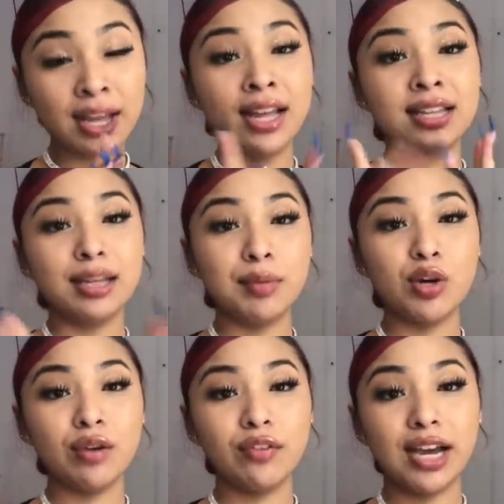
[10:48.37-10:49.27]
Let me know
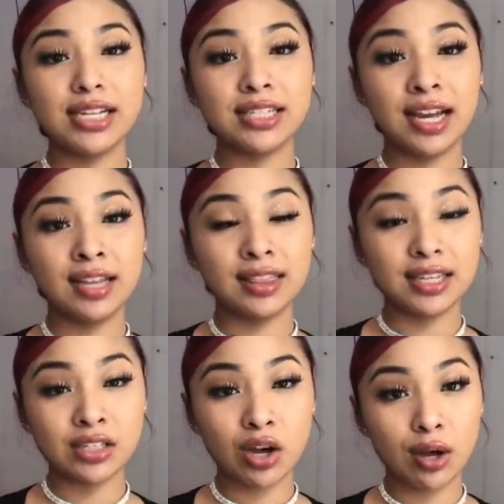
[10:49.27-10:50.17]
if you guys like
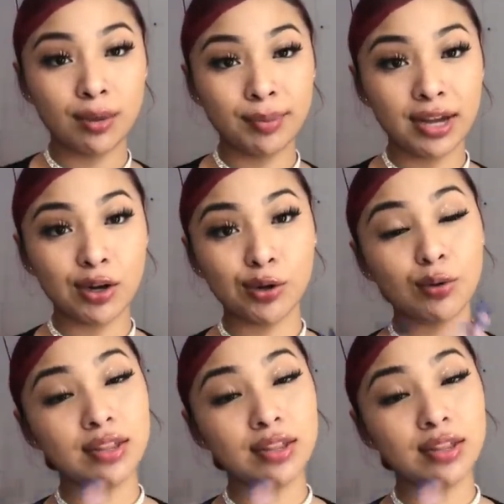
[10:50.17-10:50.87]
this haul better or